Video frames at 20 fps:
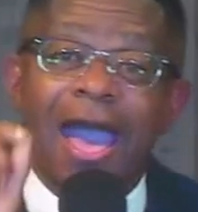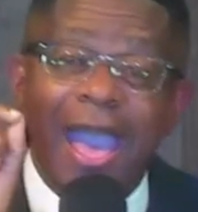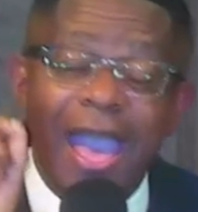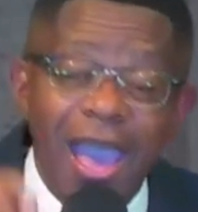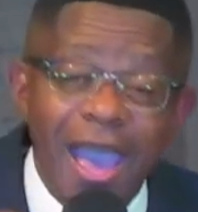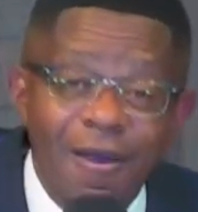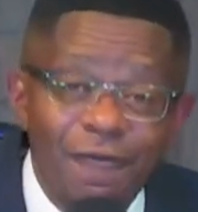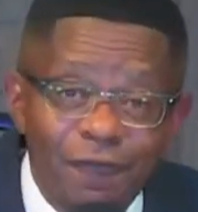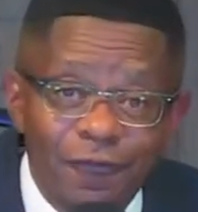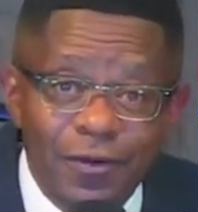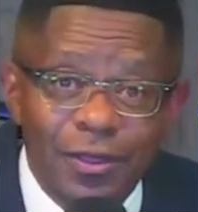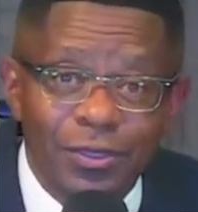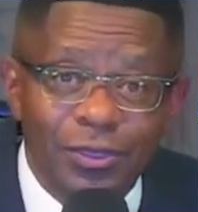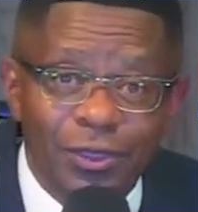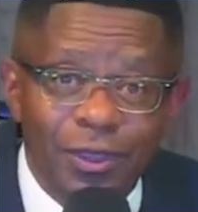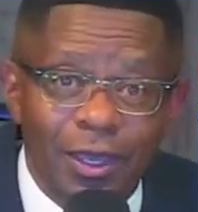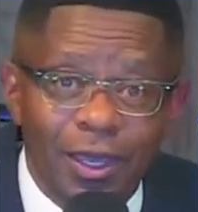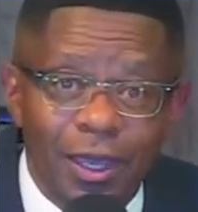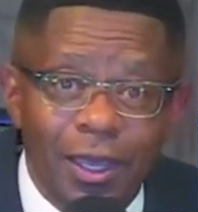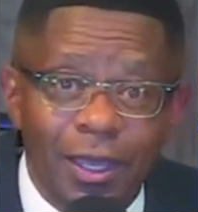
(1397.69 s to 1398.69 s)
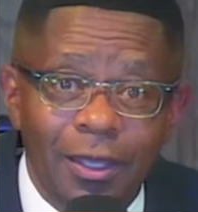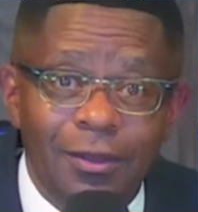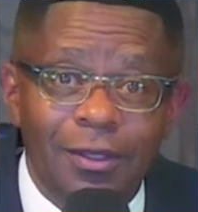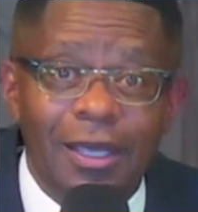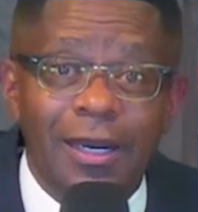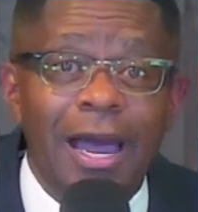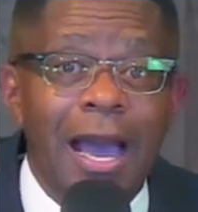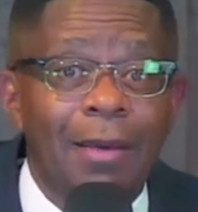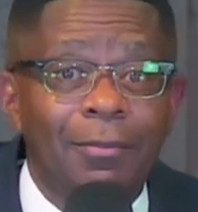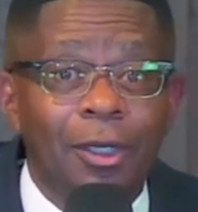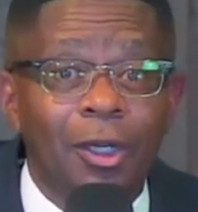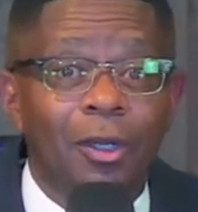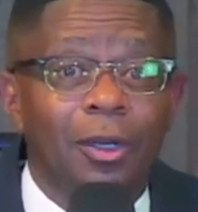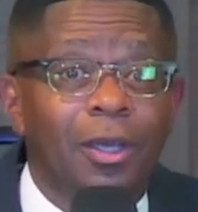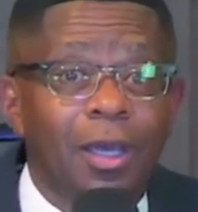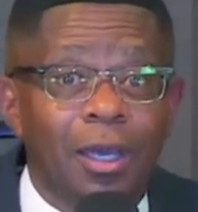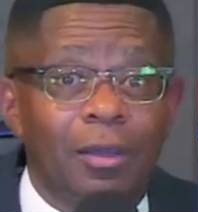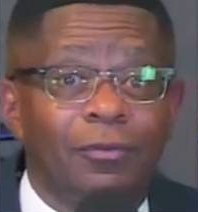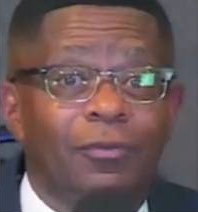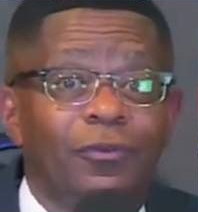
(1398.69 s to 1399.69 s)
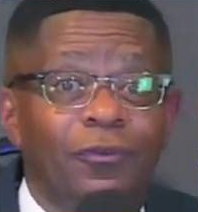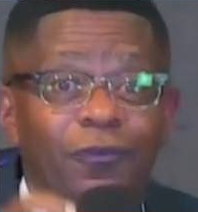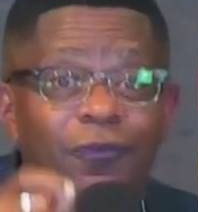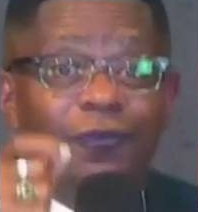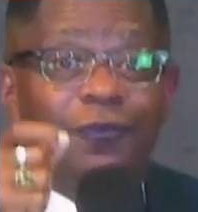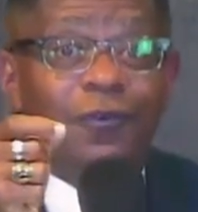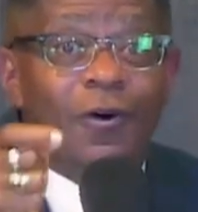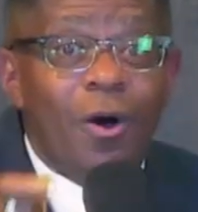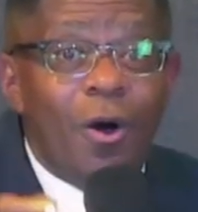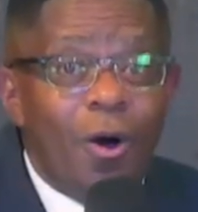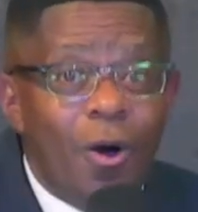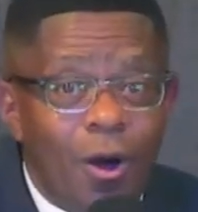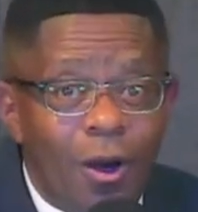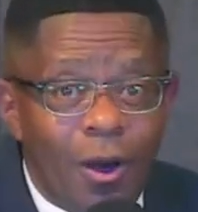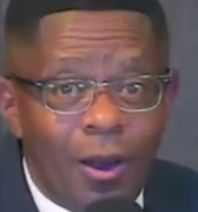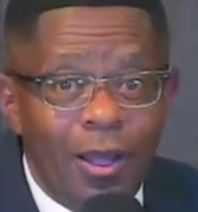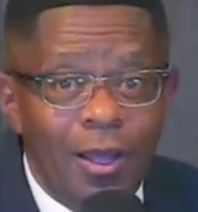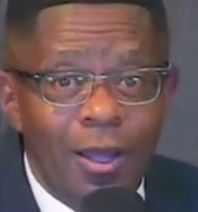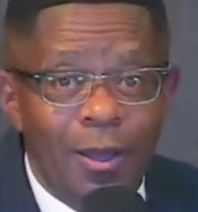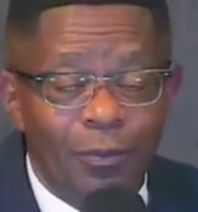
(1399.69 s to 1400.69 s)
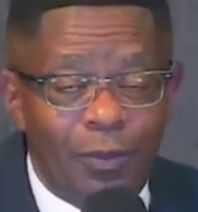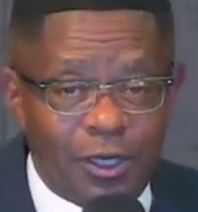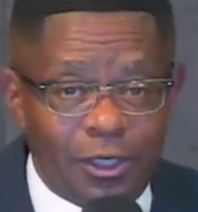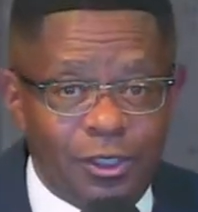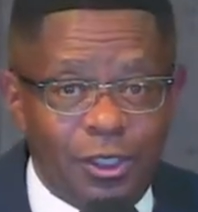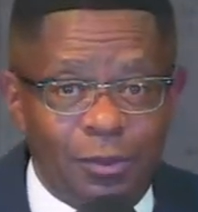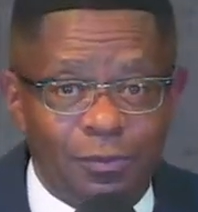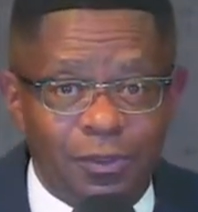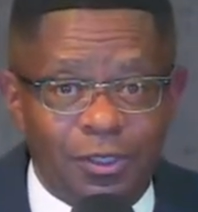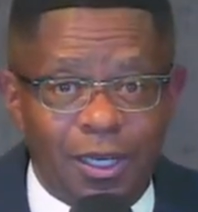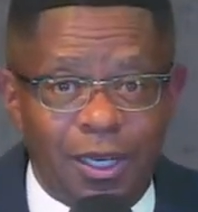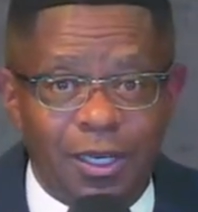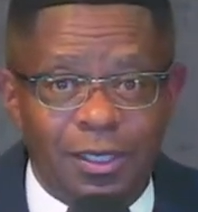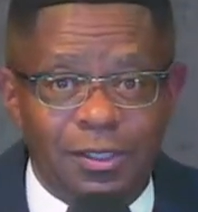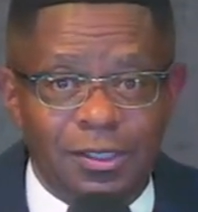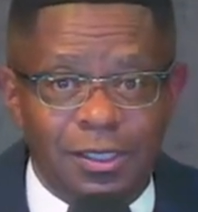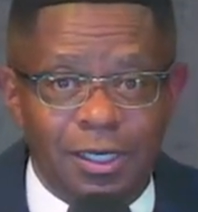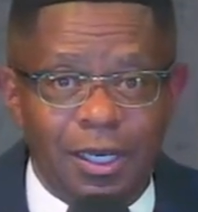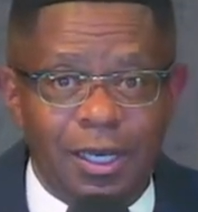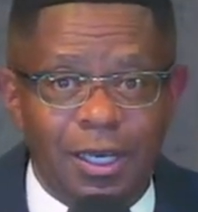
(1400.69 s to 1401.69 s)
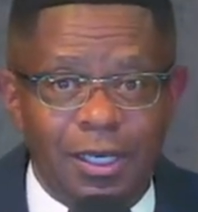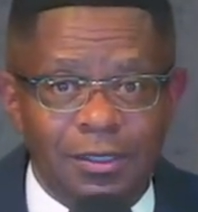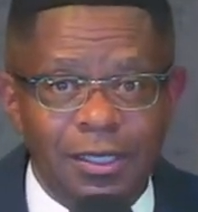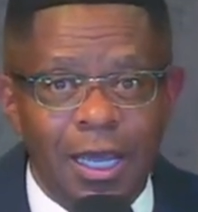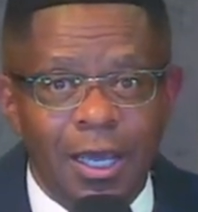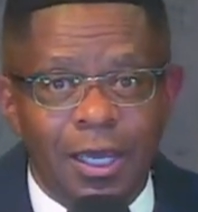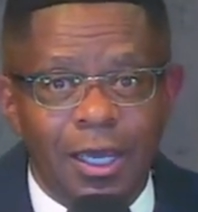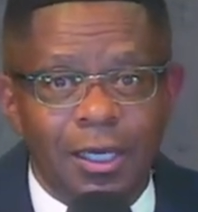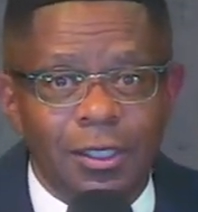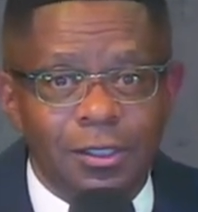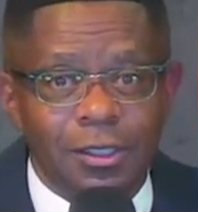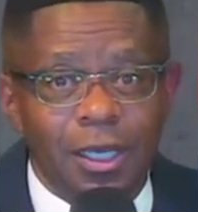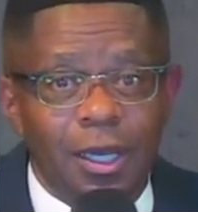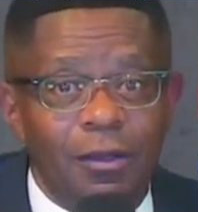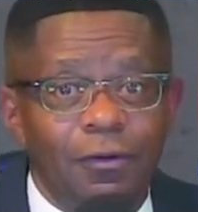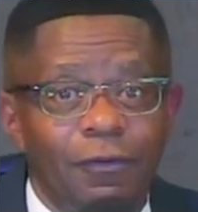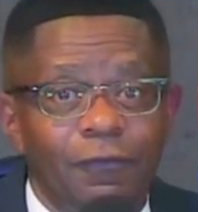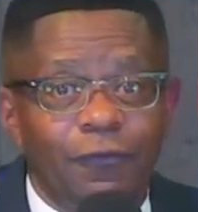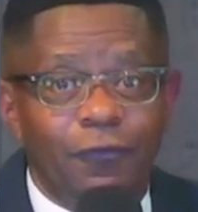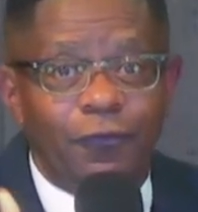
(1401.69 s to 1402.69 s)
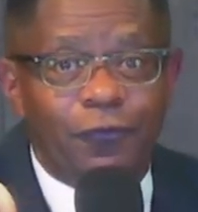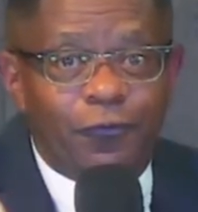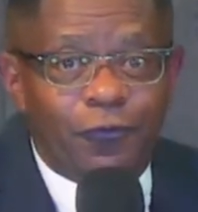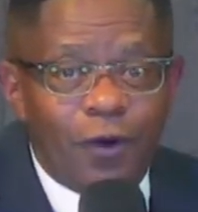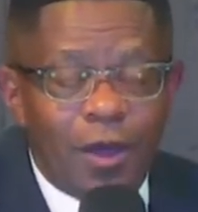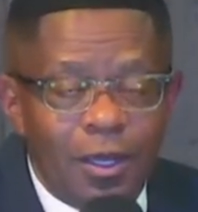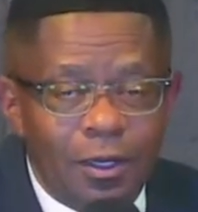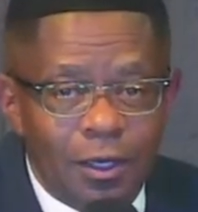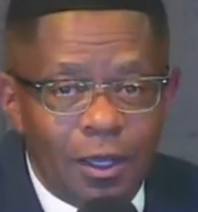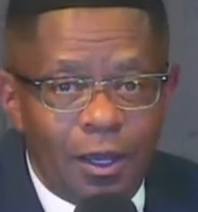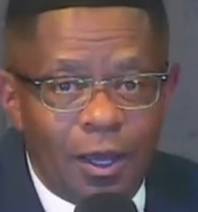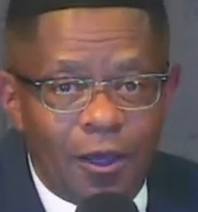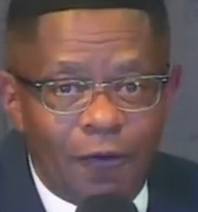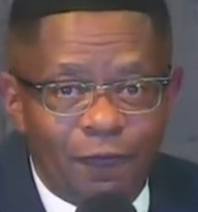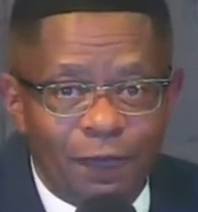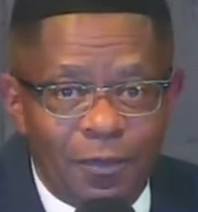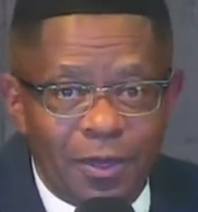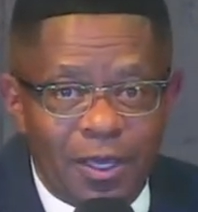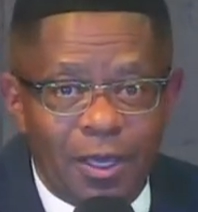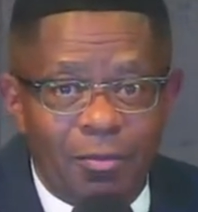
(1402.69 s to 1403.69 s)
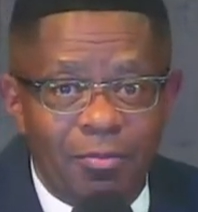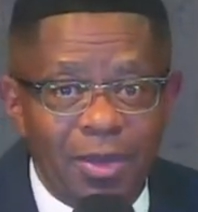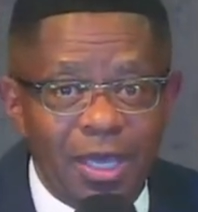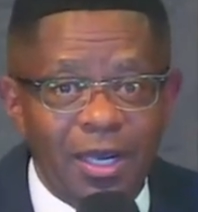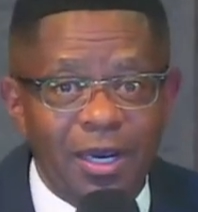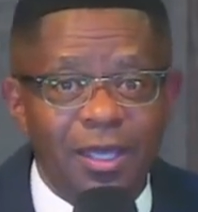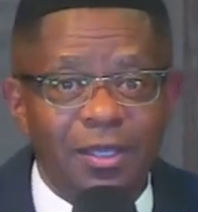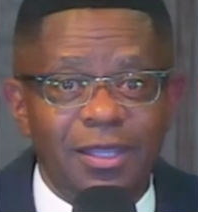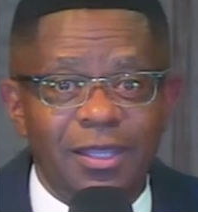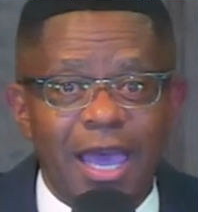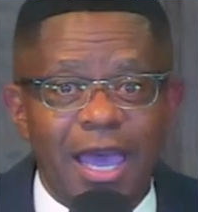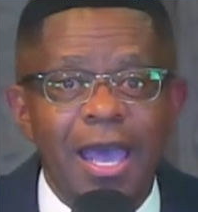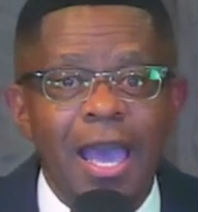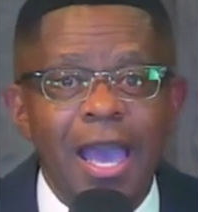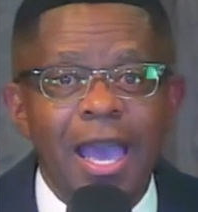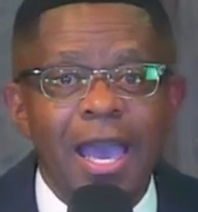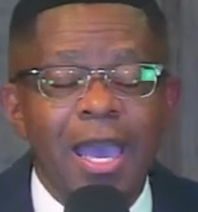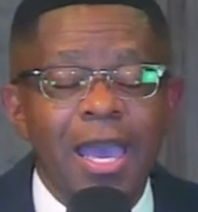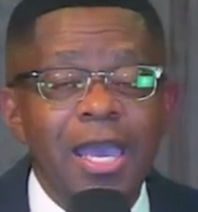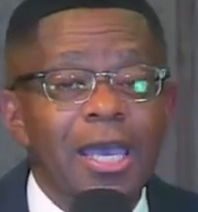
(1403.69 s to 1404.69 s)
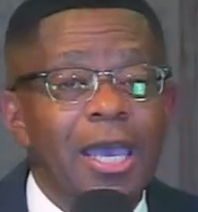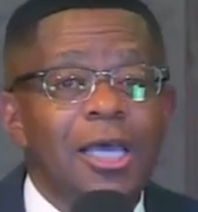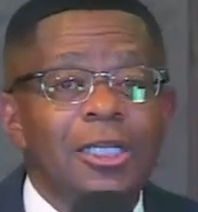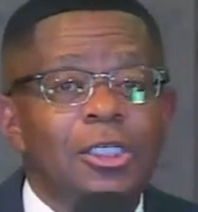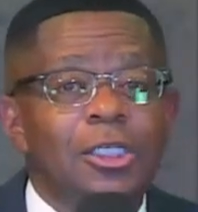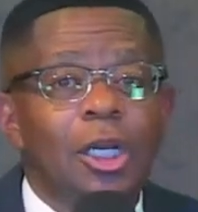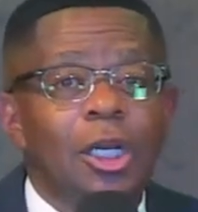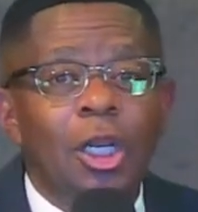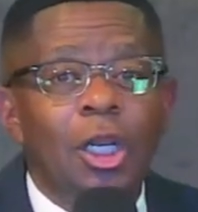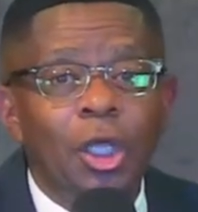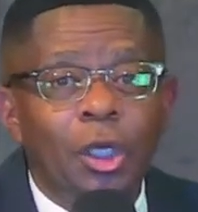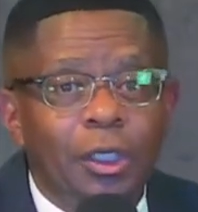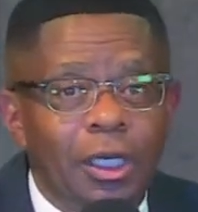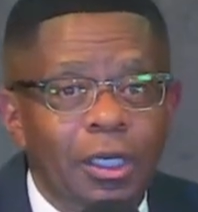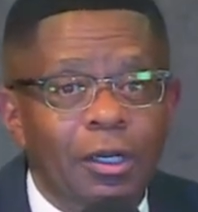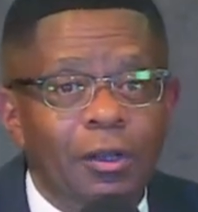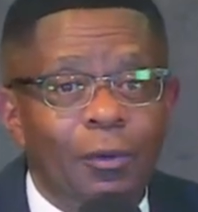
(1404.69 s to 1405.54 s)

Everything that I'm looking for, Bishop Jakes says, is in front of me, meaning that he is looking